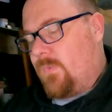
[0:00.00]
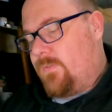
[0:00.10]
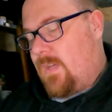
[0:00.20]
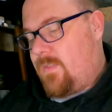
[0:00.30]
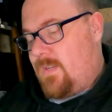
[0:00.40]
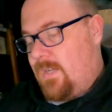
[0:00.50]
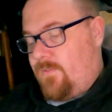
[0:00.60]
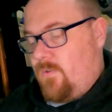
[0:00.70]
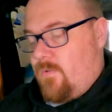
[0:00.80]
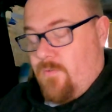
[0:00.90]
It's either
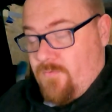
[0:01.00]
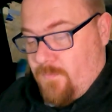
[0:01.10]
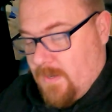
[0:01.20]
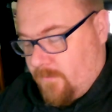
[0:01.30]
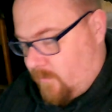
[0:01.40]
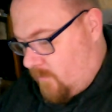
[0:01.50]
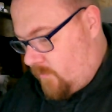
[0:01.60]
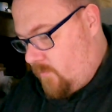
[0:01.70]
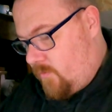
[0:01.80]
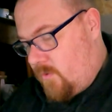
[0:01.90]
90 or 100 pounds. I'm
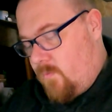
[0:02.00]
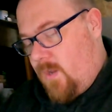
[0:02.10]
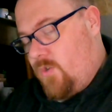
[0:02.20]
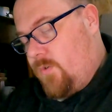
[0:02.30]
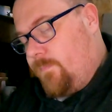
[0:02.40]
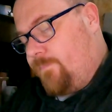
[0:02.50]
not too sure which.